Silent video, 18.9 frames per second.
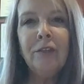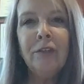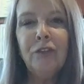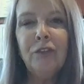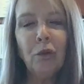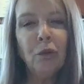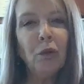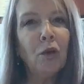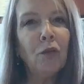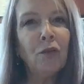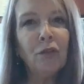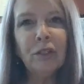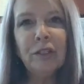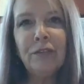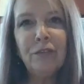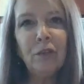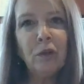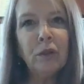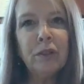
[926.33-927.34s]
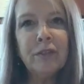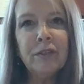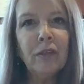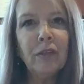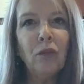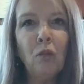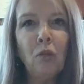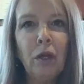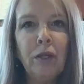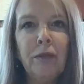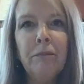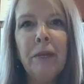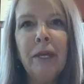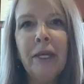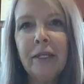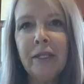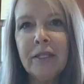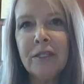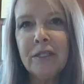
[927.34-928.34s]
Don't overly focus on one
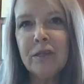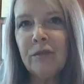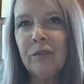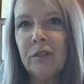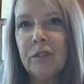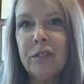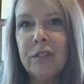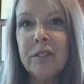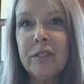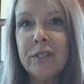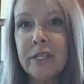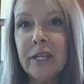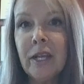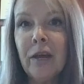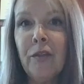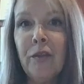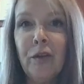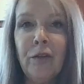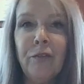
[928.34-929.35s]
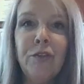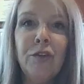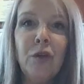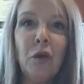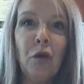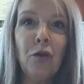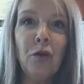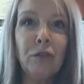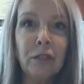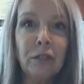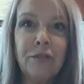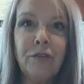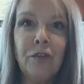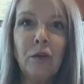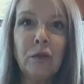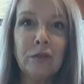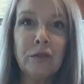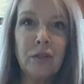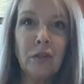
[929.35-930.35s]
mechanism versus the other. If you overly
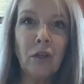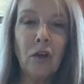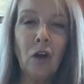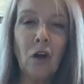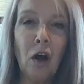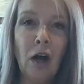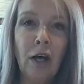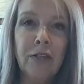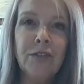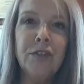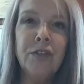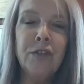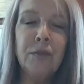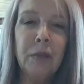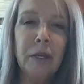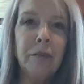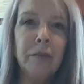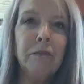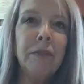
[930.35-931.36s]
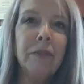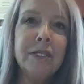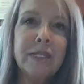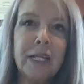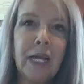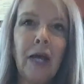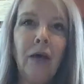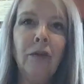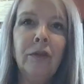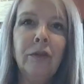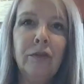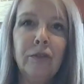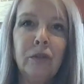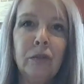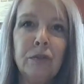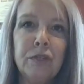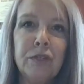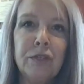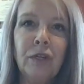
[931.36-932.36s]
focus on cost, you might miss out in
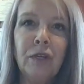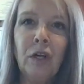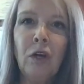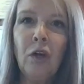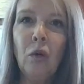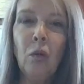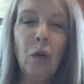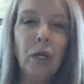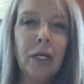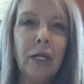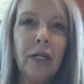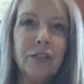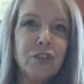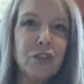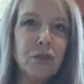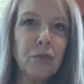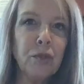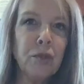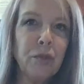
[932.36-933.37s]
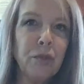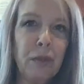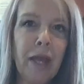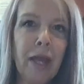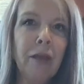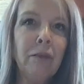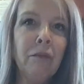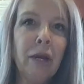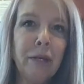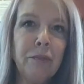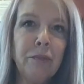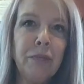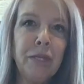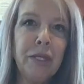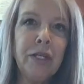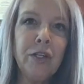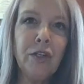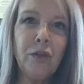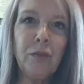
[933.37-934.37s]
terms of what customer demand might
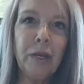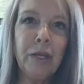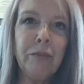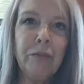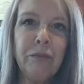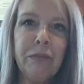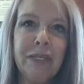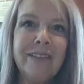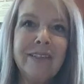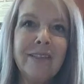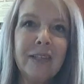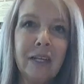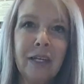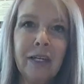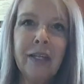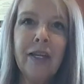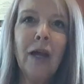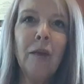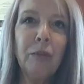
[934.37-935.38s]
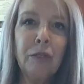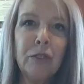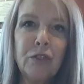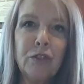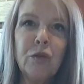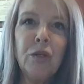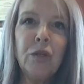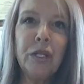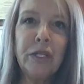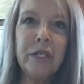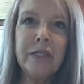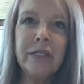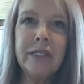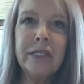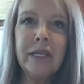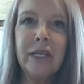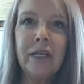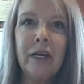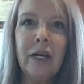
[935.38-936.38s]
be, and you might miss an opportunity to
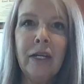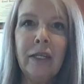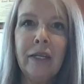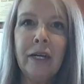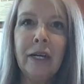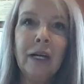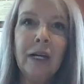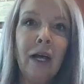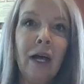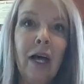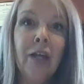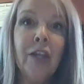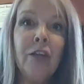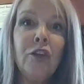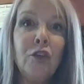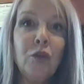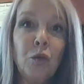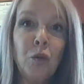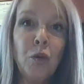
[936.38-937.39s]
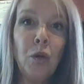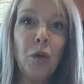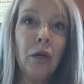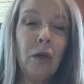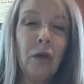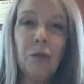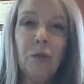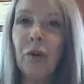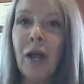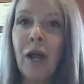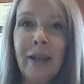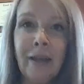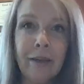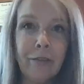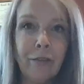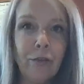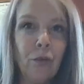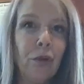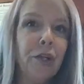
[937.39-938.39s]
take on a new
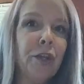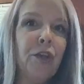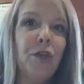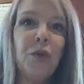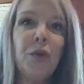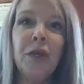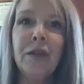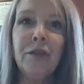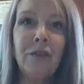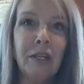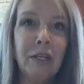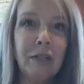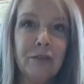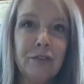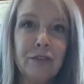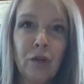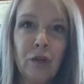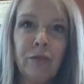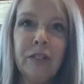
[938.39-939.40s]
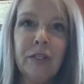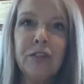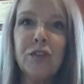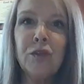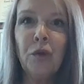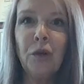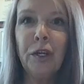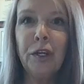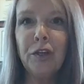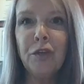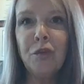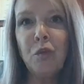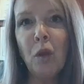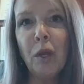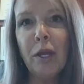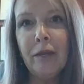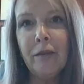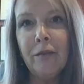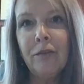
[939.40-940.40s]
product or a new innovative service or a new
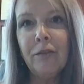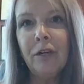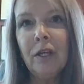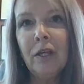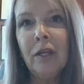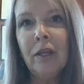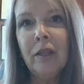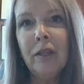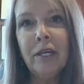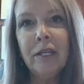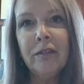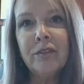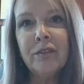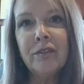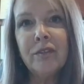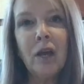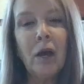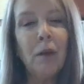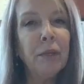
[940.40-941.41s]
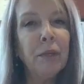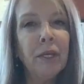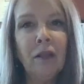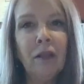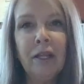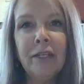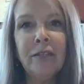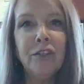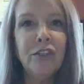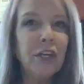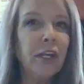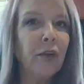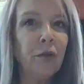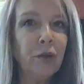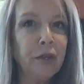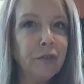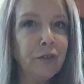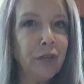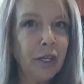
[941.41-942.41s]
wave that's coming like
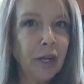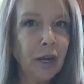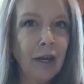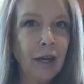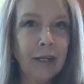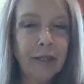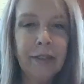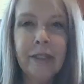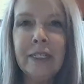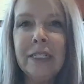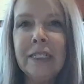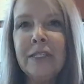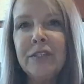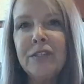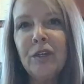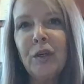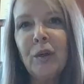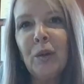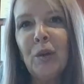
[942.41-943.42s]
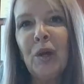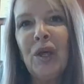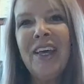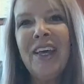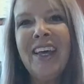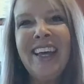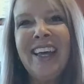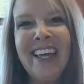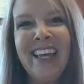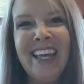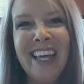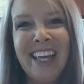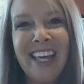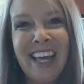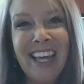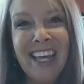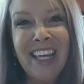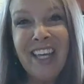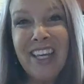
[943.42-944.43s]
generative AI. So,
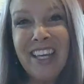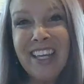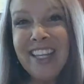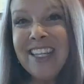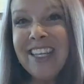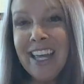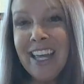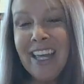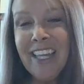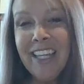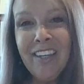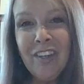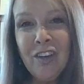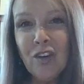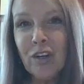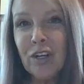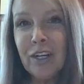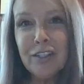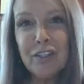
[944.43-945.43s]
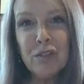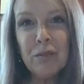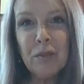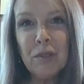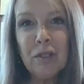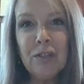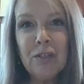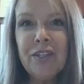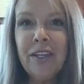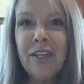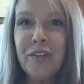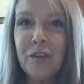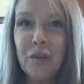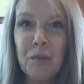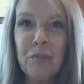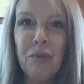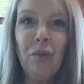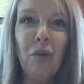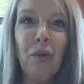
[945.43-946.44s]
at, in the end, your customers and
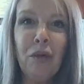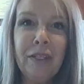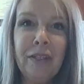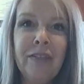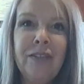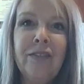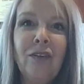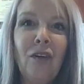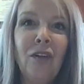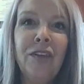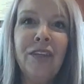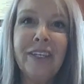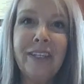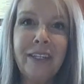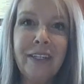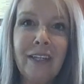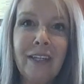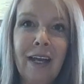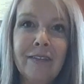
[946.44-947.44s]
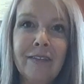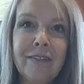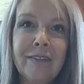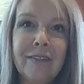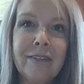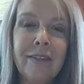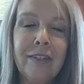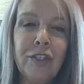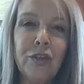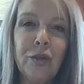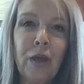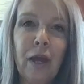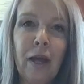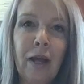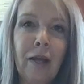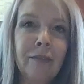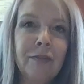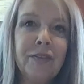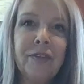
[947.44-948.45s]
your employees are the key assets that you
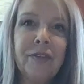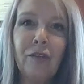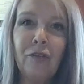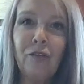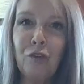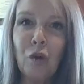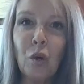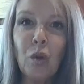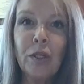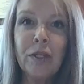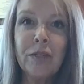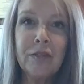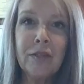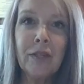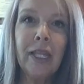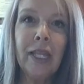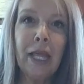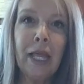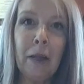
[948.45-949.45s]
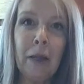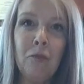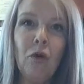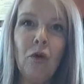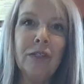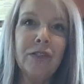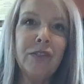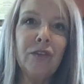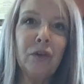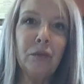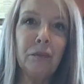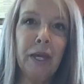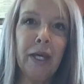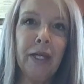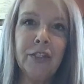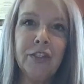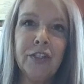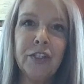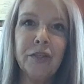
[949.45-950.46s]
have. Stay focused on them while still
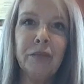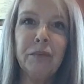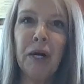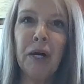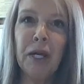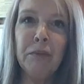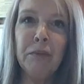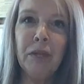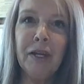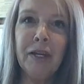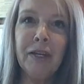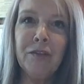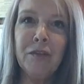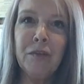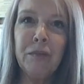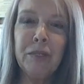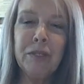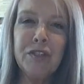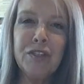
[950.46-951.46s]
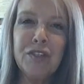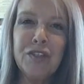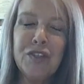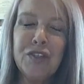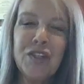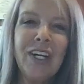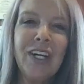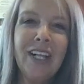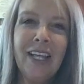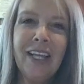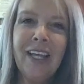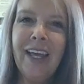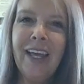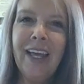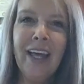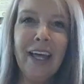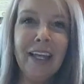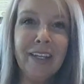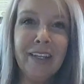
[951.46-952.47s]
managing the bottom line of the business
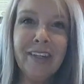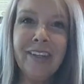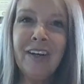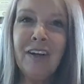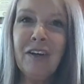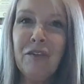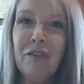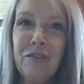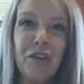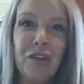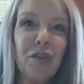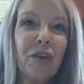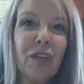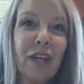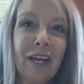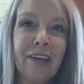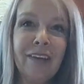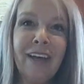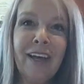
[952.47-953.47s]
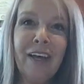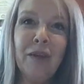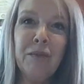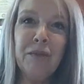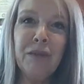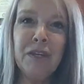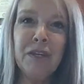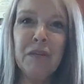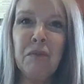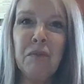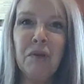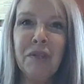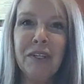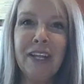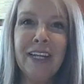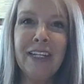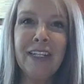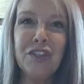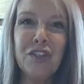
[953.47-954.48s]
and figuring out how to be nimble
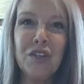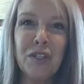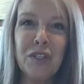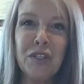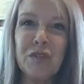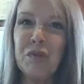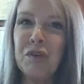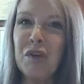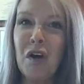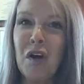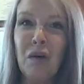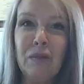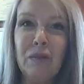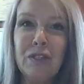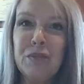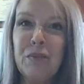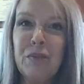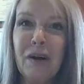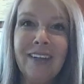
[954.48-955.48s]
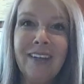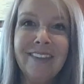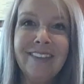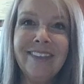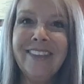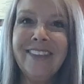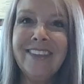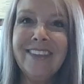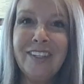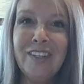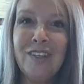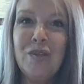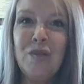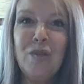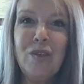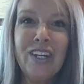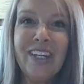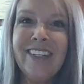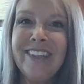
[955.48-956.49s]
and agile as we all respond to the
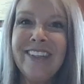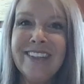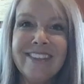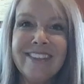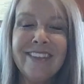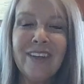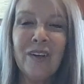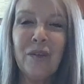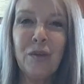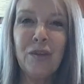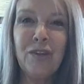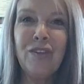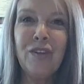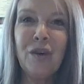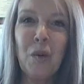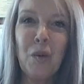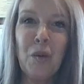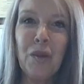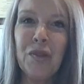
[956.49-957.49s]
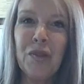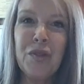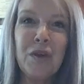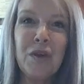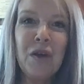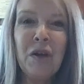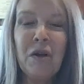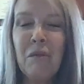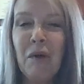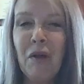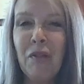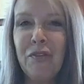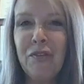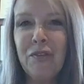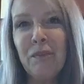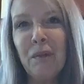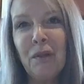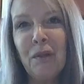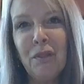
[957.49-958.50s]
new changes that we deal with
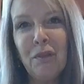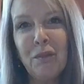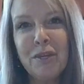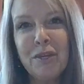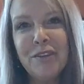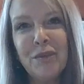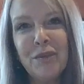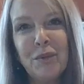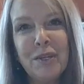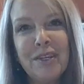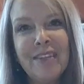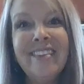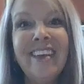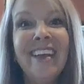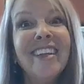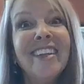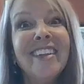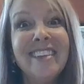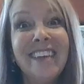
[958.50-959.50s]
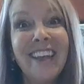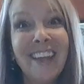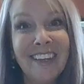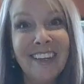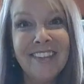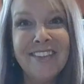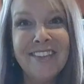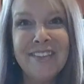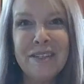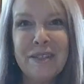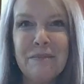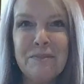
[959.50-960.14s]
month to month, week to week, day to day.